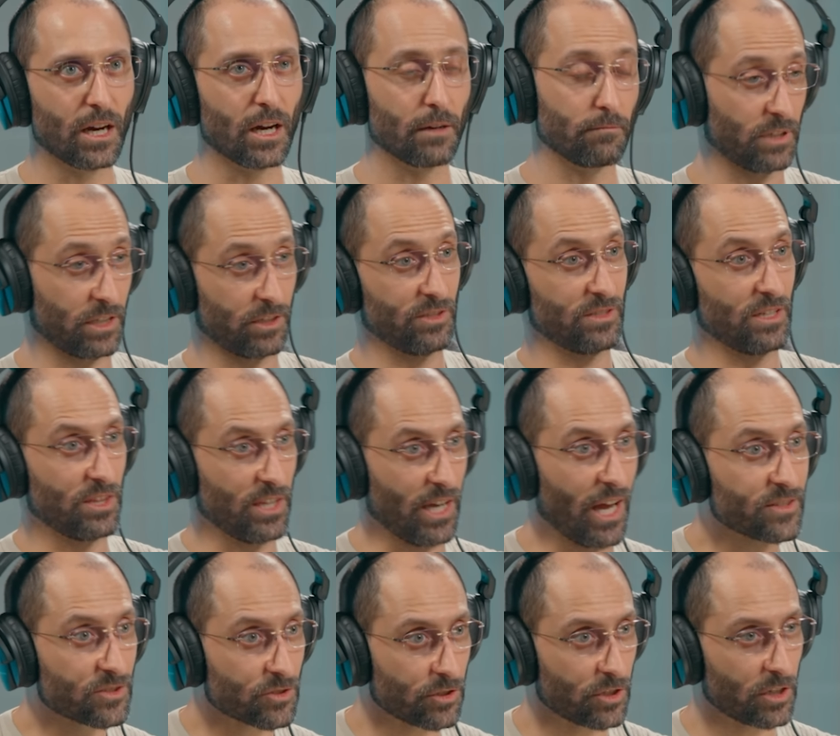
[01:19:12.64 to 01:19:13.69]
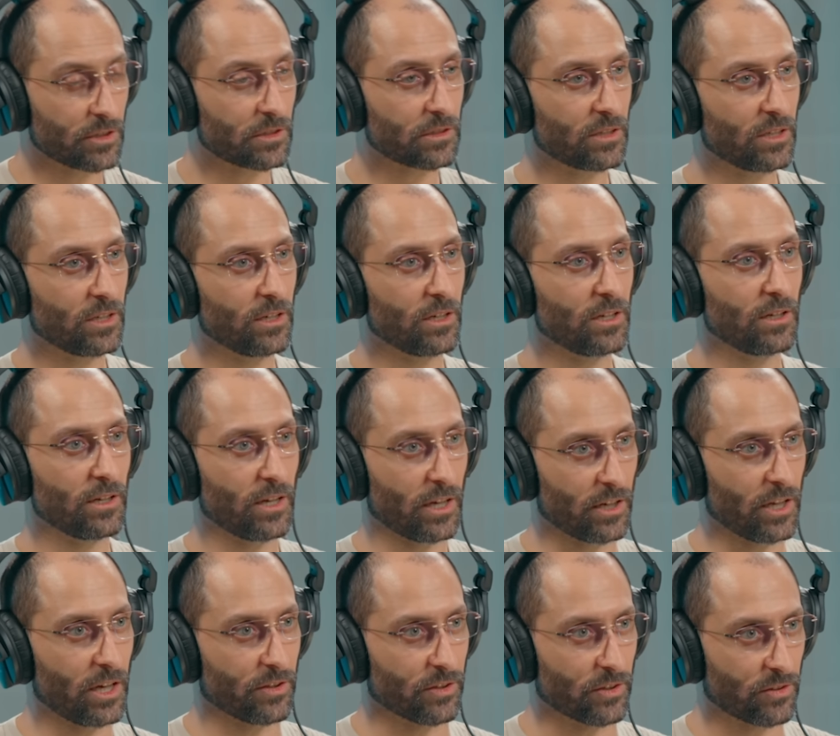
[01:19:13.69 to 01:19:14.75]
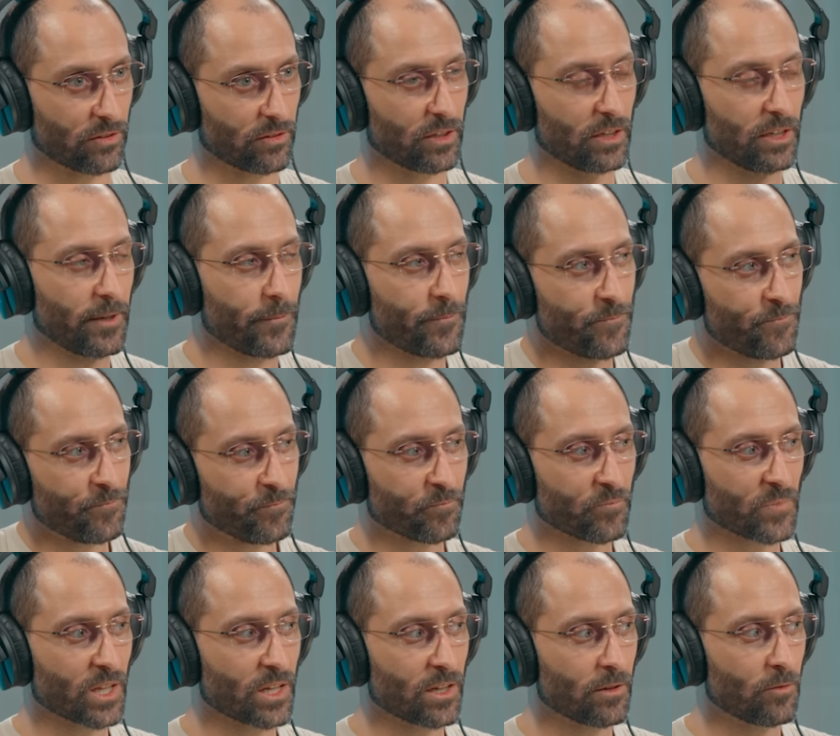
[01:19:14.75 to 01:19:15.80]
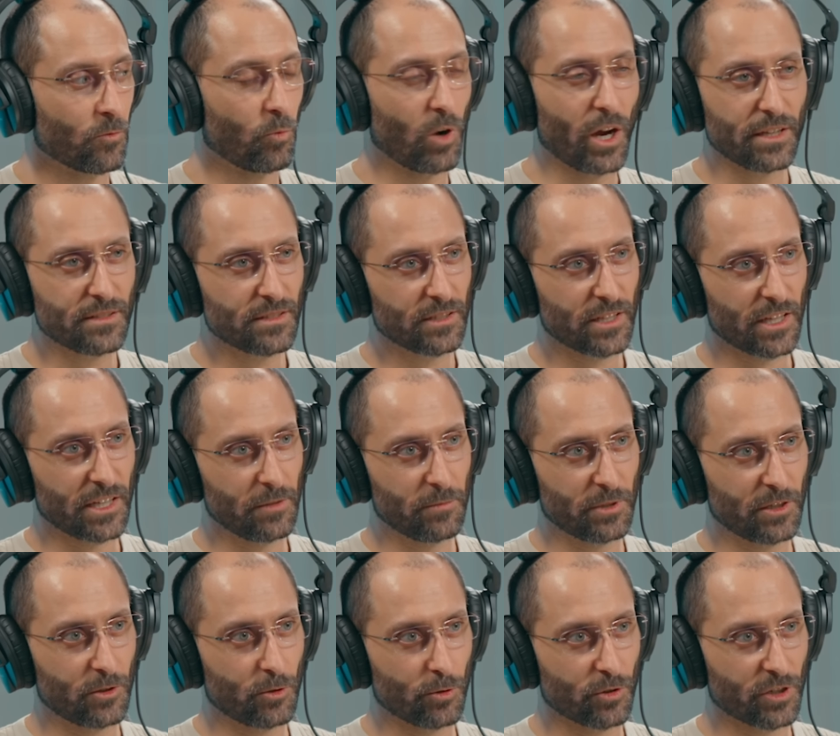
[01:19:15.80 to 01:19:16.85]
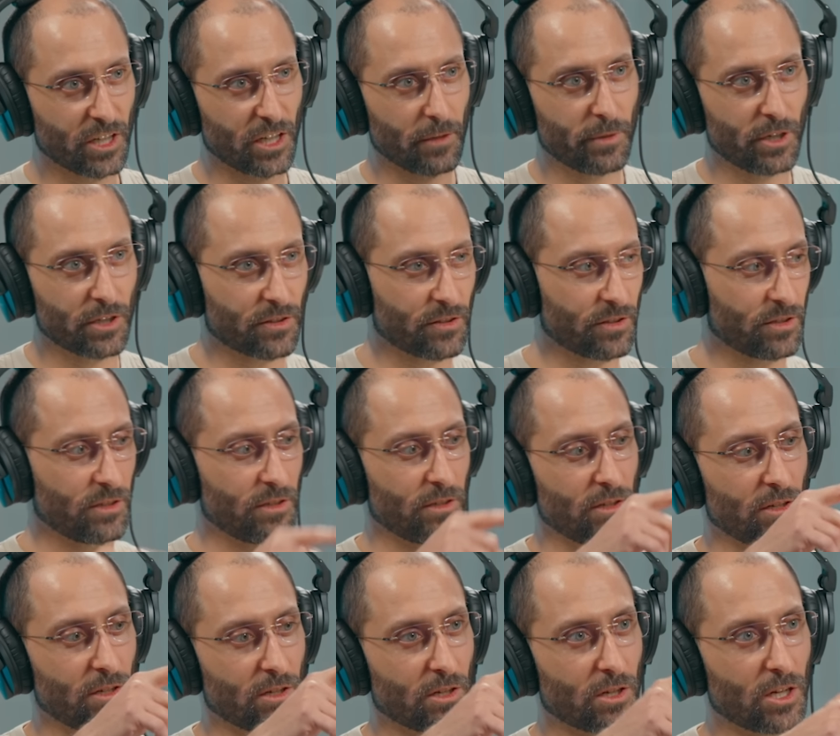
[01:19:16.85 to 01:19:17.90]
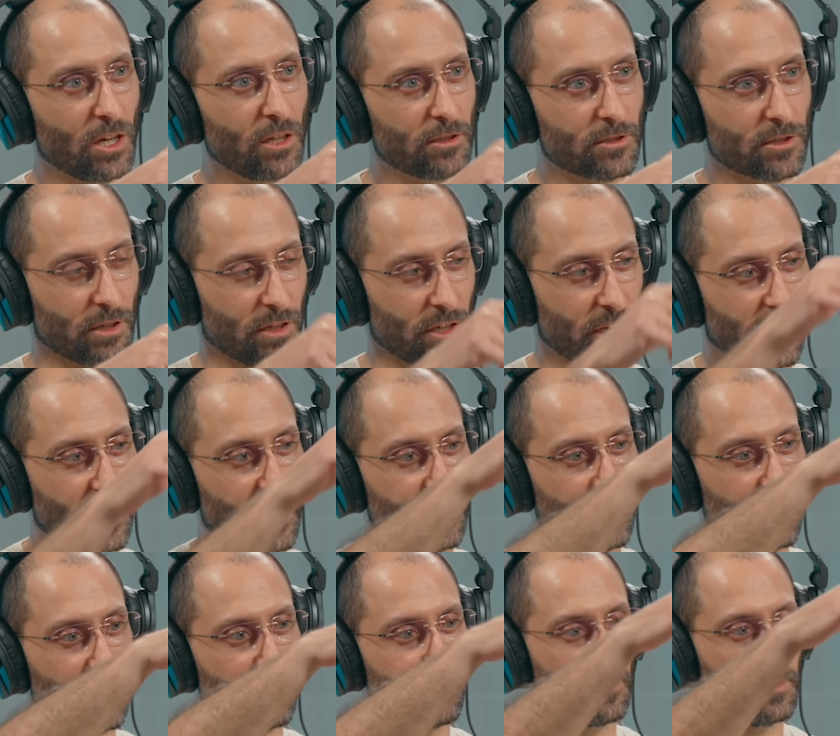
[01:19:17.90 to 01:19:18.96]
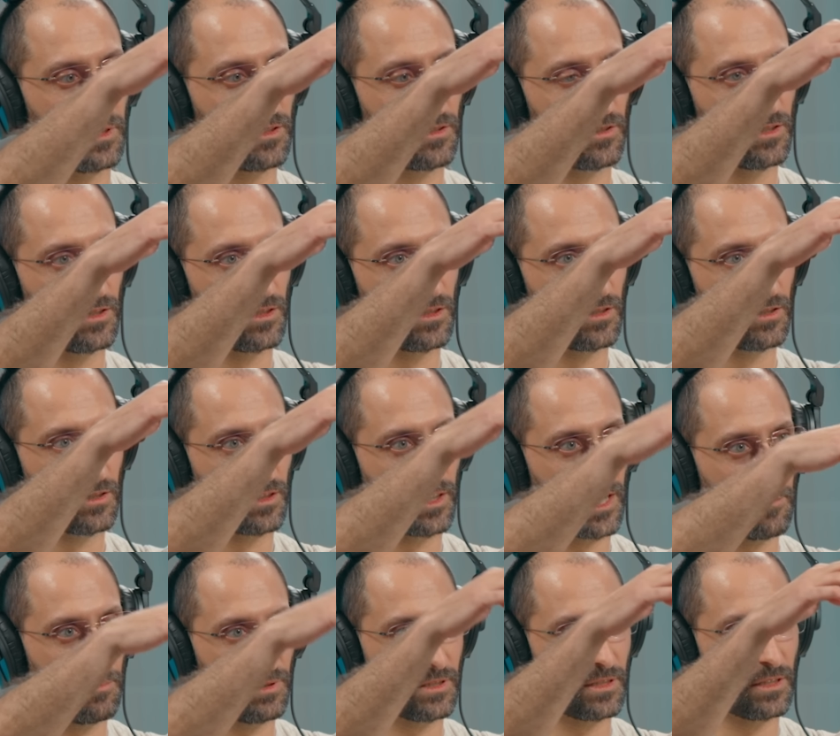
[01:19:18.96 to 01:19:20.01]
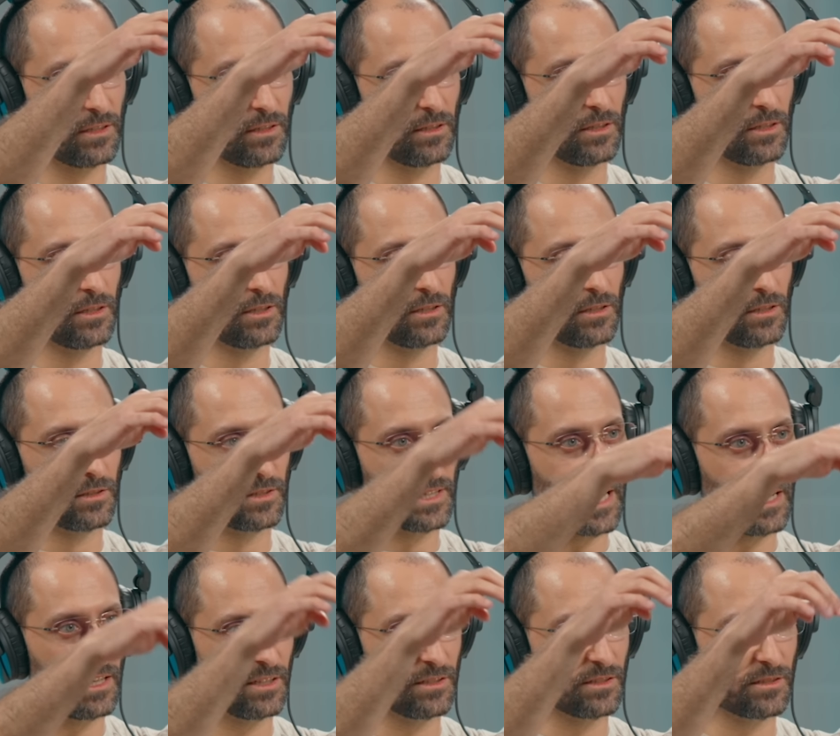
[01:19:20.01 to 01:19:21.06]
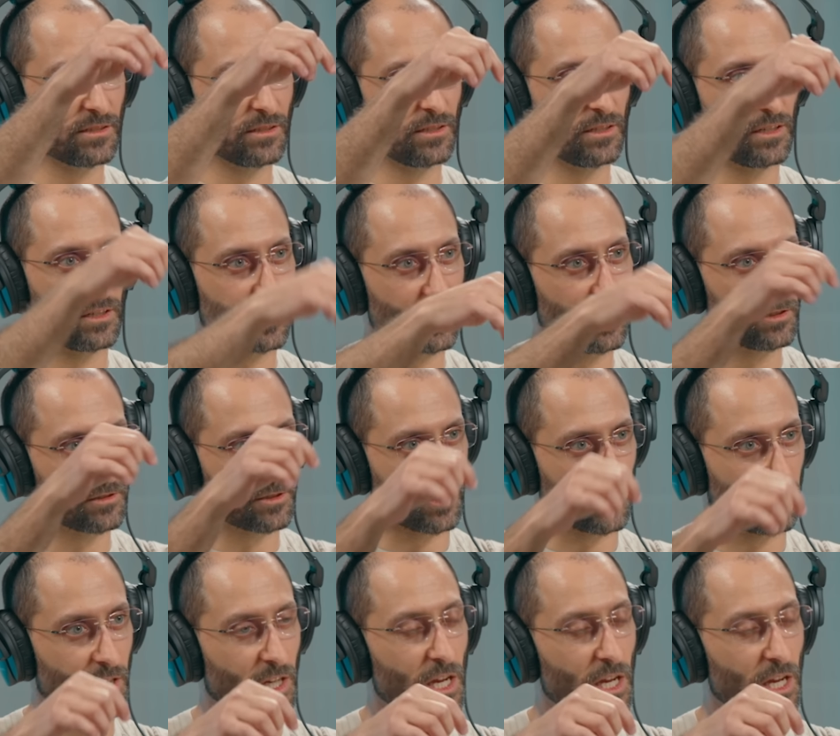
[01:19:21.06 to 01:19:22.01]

like you said, the astronaut and others. Why isn't anybody talking about culture. Again, government, capital, talent, and culture.